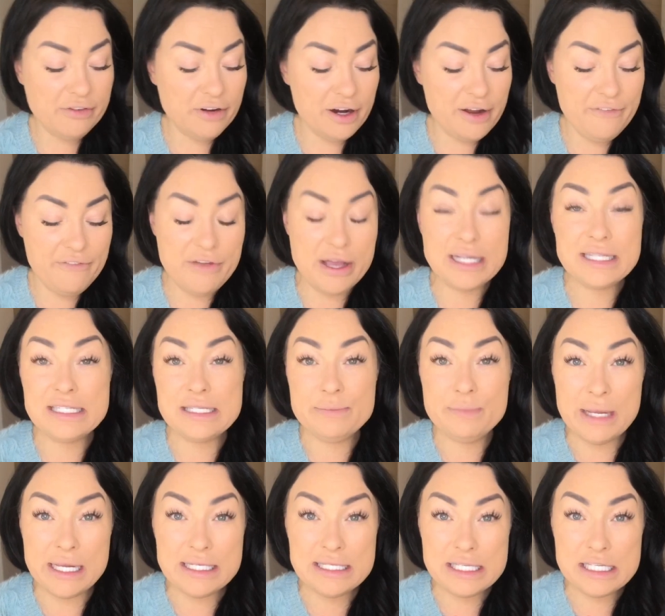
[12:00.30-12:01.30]
FX
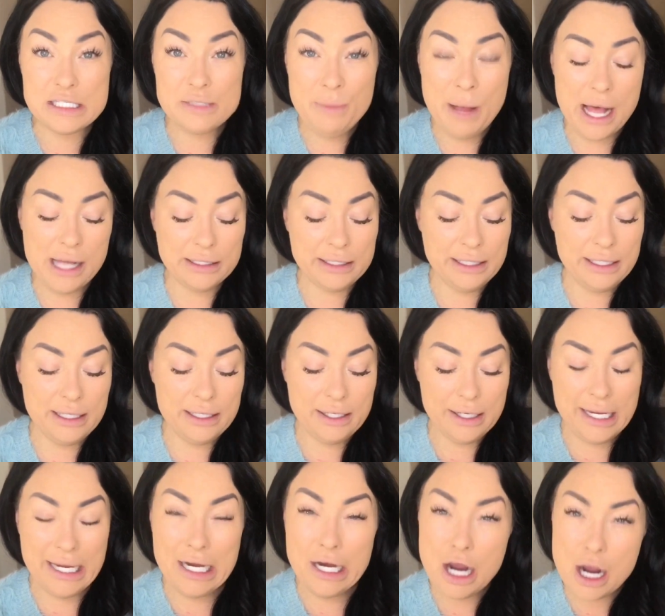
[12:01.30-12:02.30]
makes this palette in a
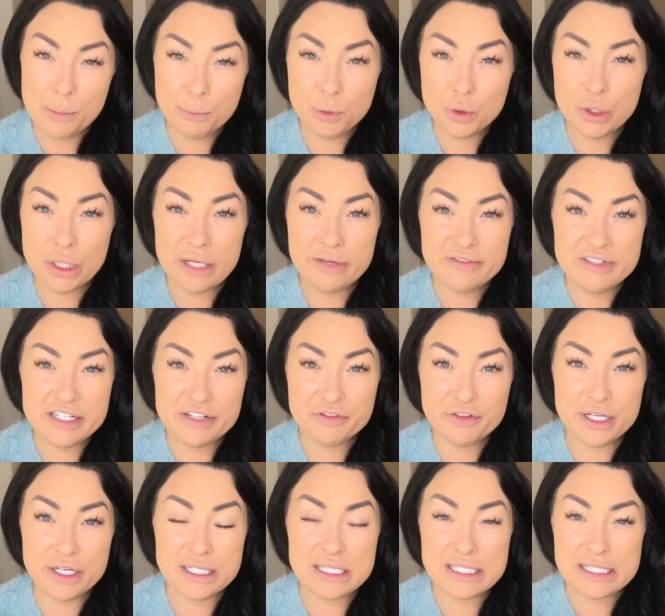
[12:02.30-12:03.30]
couple of
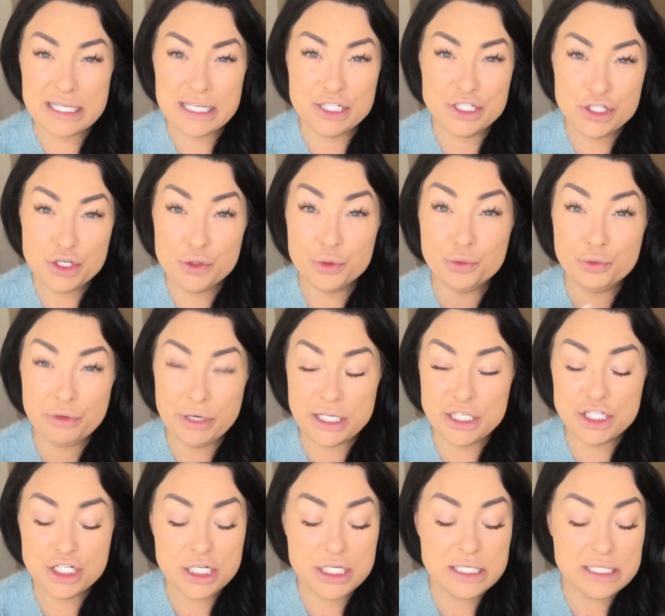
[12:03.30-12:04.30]
different skin tone
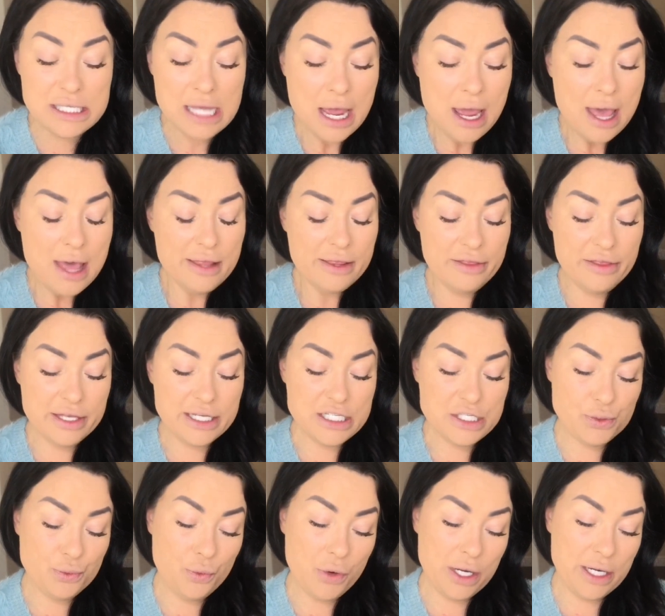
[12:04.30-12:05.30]
ranges. This
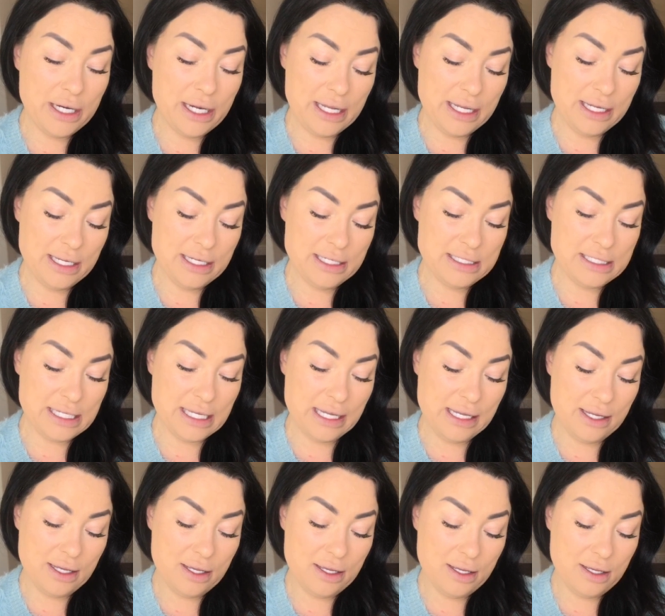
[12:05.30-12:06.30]
one is
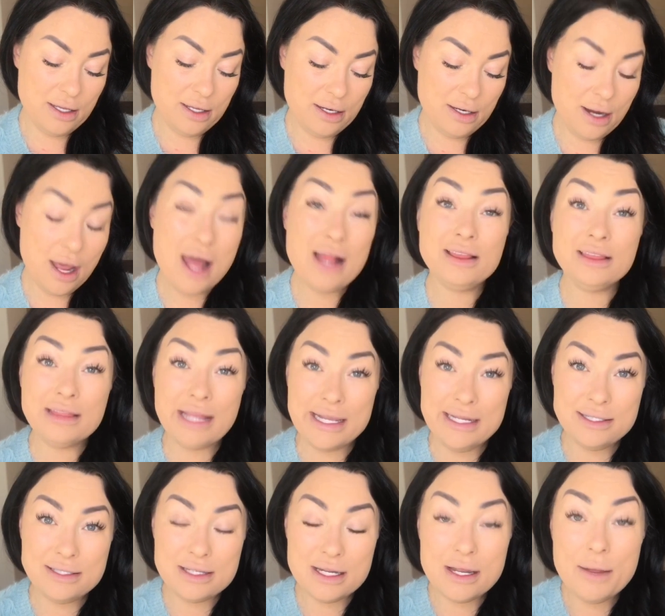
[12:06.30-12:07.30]
in
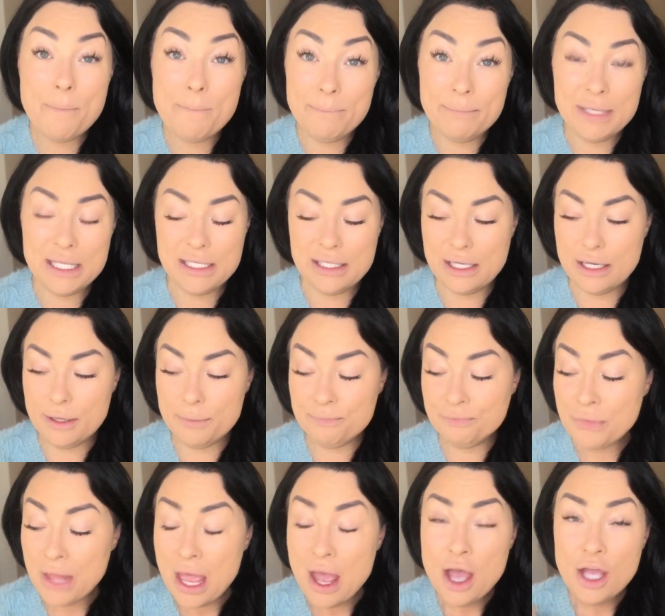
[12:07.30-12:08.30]
light medium.
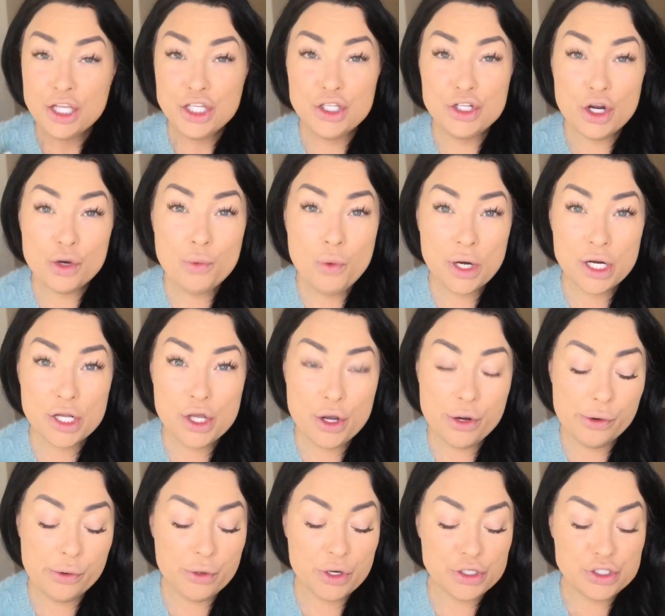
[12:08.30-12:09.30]
You don't want to
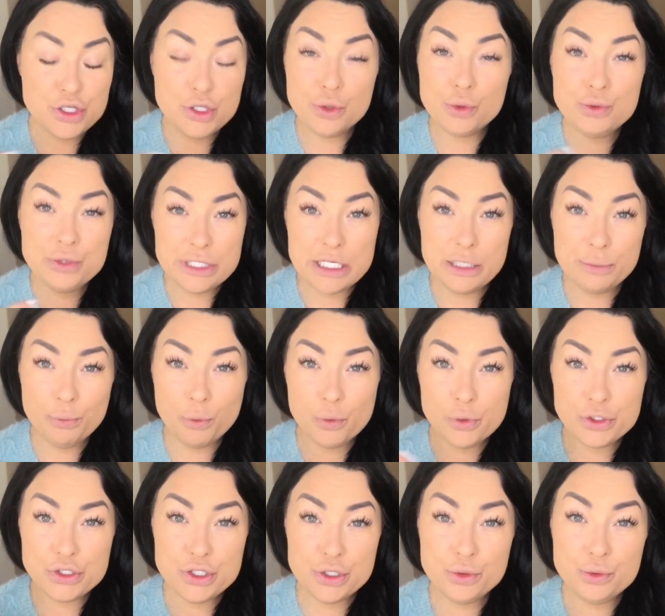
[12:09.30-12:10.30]
go too deep or
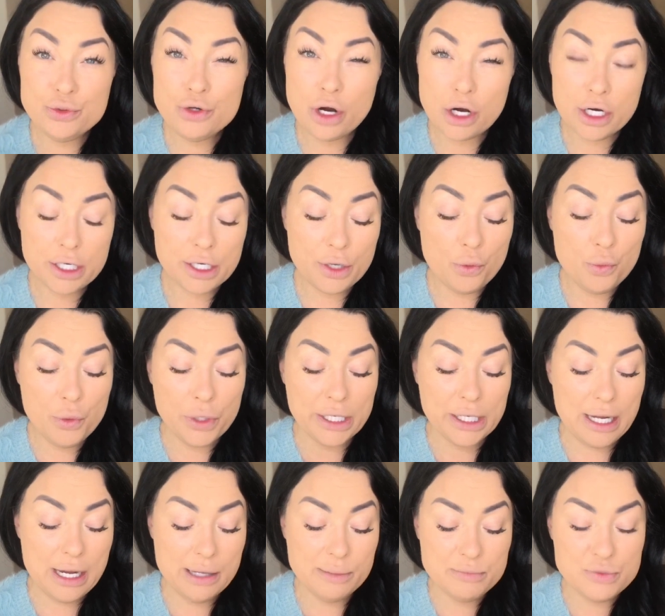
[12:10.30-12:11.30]
too dark when it
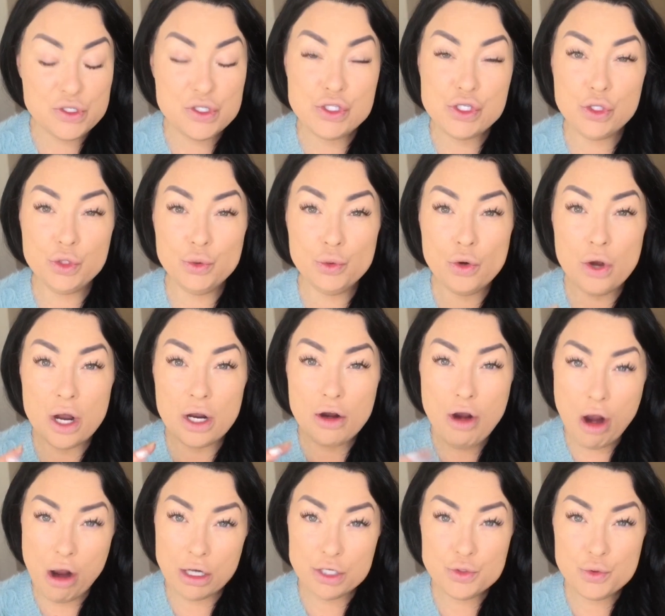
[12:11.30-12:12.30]
comes to
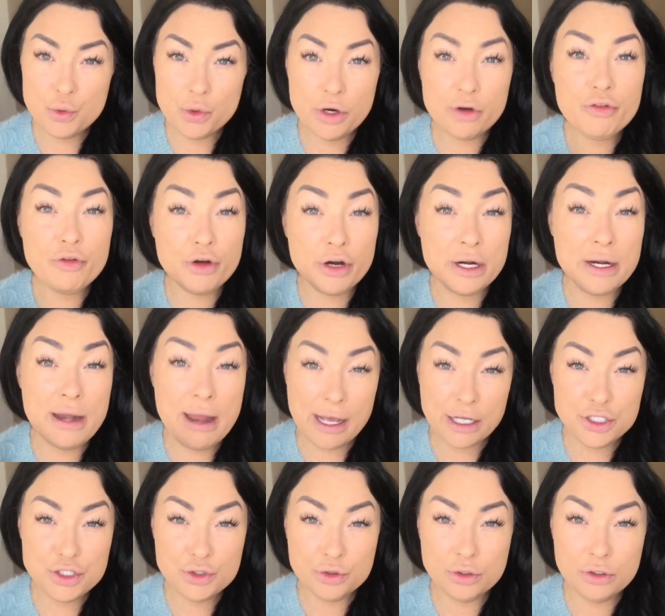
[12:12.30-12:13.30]
contour for a
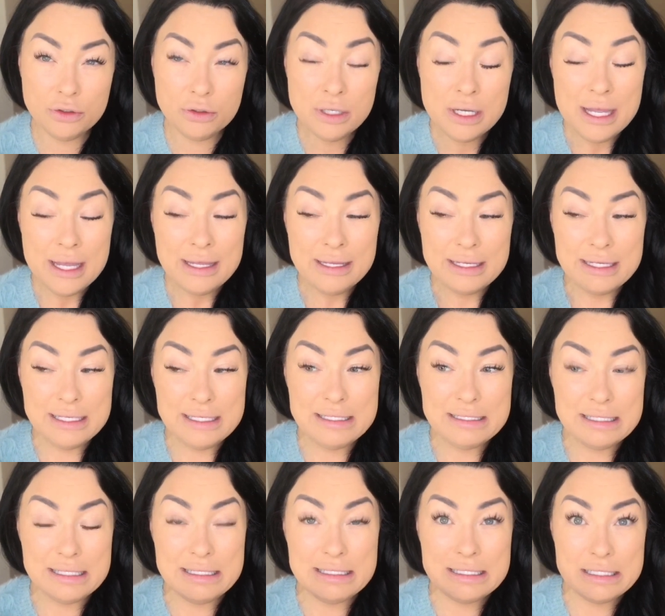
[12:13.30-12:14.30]
natural,
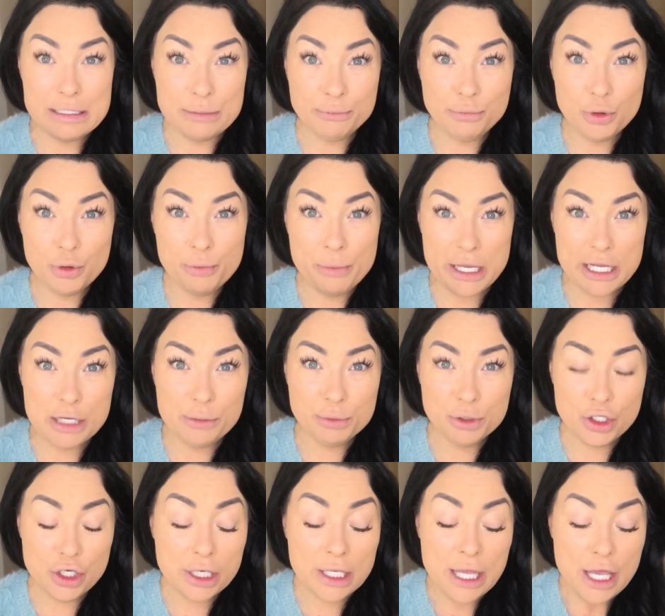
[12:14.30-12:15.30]
easy, simple makeup
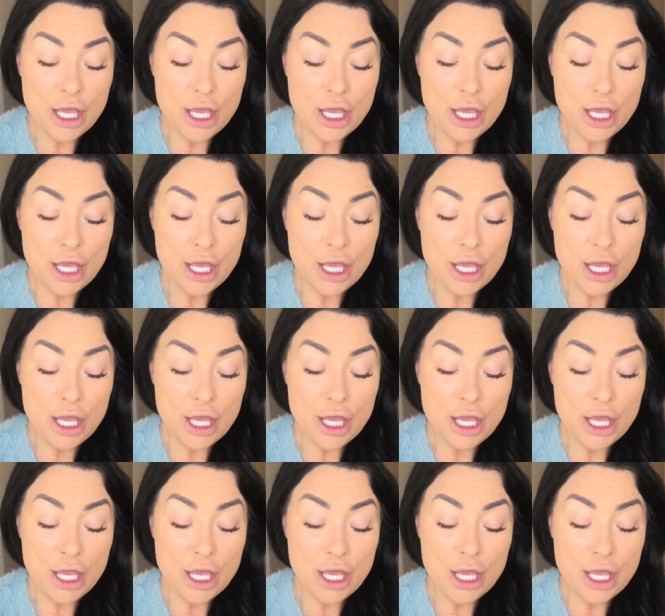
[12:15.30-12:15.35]
look.